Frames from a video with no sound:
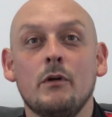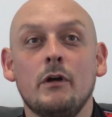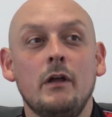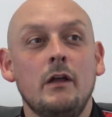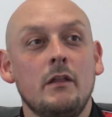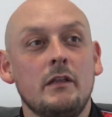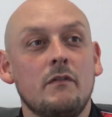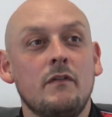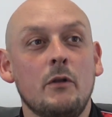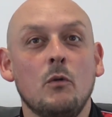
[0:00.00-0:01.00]
but I think
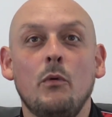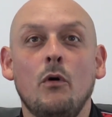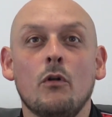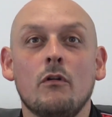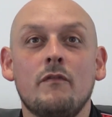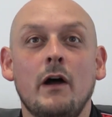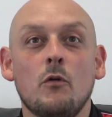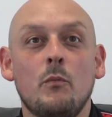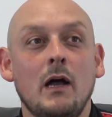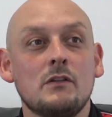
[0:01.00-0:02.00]
our final ball or our
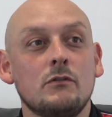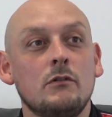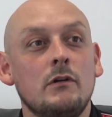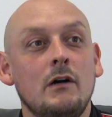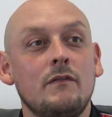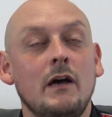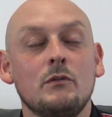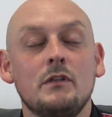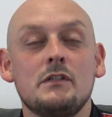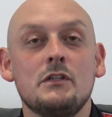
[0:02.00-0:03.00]
final pass or our
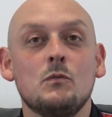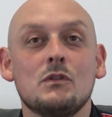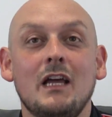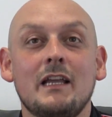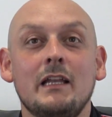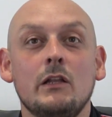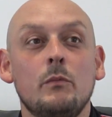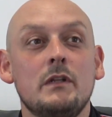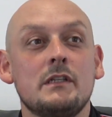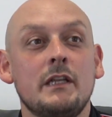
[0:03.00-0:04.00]
final decision was lacking a
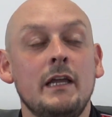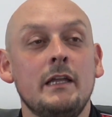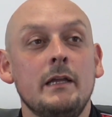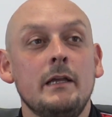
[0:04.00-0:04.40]
little bit today.